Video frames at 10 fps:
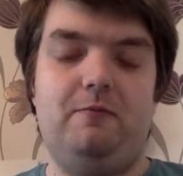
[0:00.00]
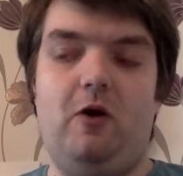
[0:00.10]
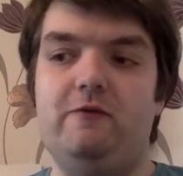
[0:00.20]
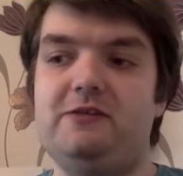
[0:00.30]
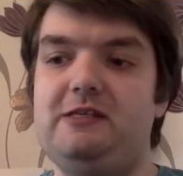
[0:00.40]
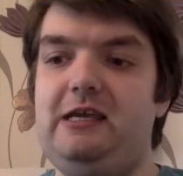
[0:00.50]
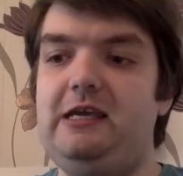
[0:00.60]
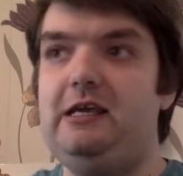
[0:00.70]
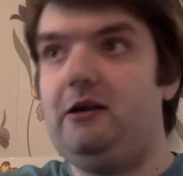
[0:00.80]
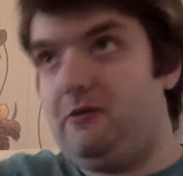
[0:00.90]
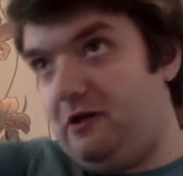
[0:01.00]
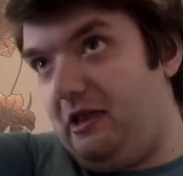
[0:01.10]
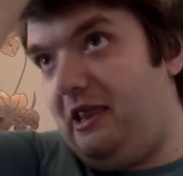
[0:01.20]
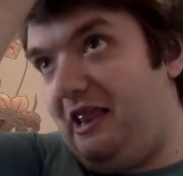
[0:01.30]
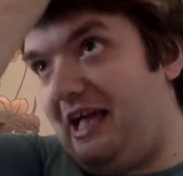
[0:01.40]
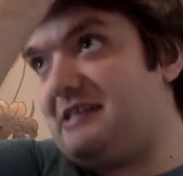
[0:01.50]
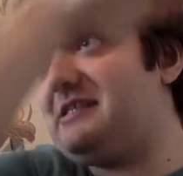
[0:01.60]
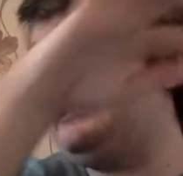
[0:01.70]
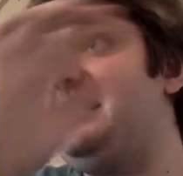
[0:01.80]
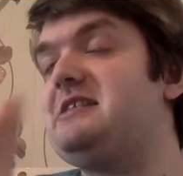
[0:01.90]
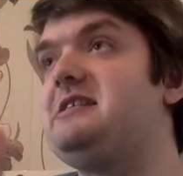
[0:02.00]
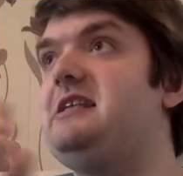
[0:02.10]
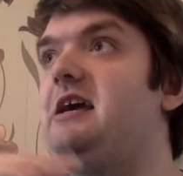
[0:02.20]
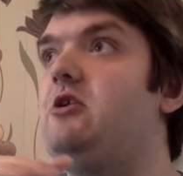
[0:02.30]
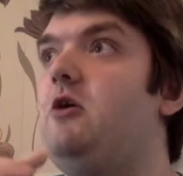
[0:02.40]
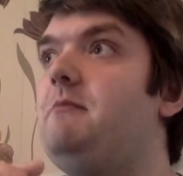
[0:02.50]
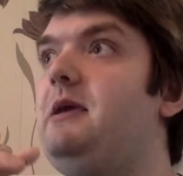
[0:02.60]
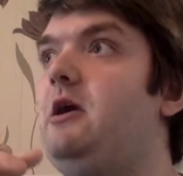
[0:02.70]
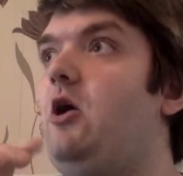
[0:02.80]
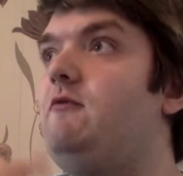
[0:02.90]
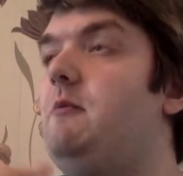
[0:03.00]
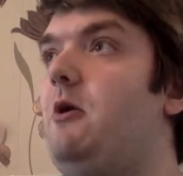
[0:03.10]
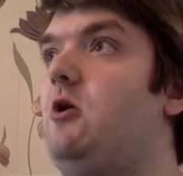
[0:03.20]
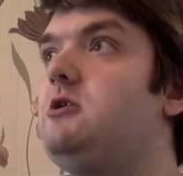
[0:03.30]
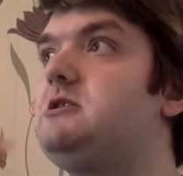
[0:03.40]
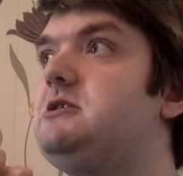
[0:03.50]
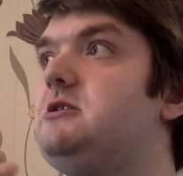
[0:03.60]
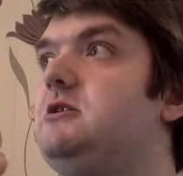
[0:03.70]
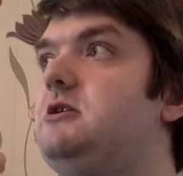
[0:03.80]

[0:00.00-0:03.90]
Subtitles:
Obviously, yesterday I got me other box,